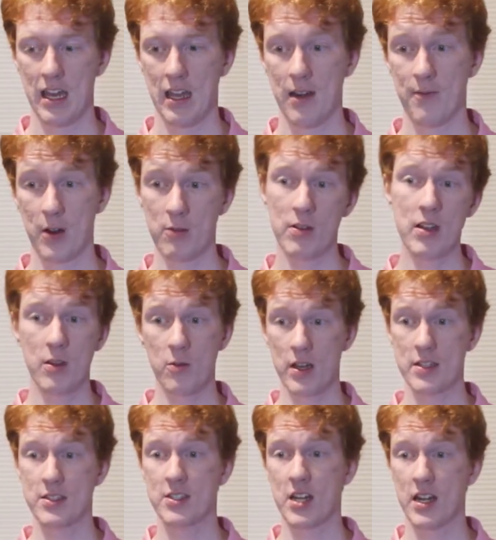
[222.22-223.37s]
If I really
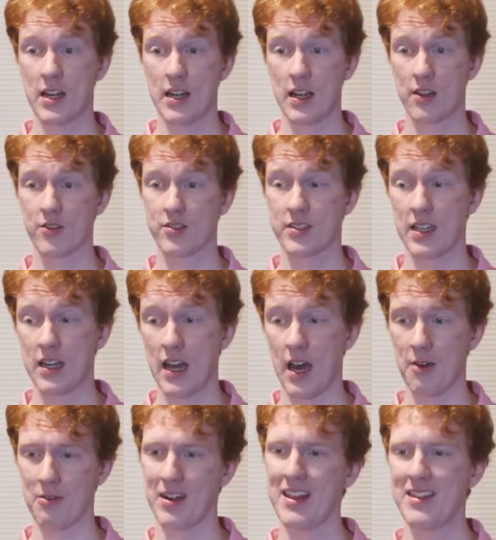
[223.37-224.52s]
was Jenny Nicholson, I
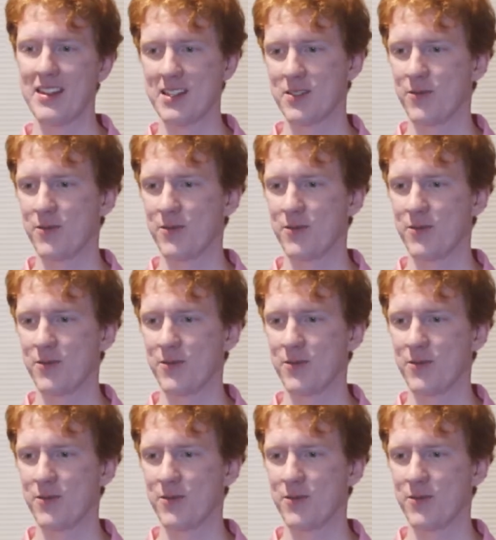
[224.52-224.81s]
would end this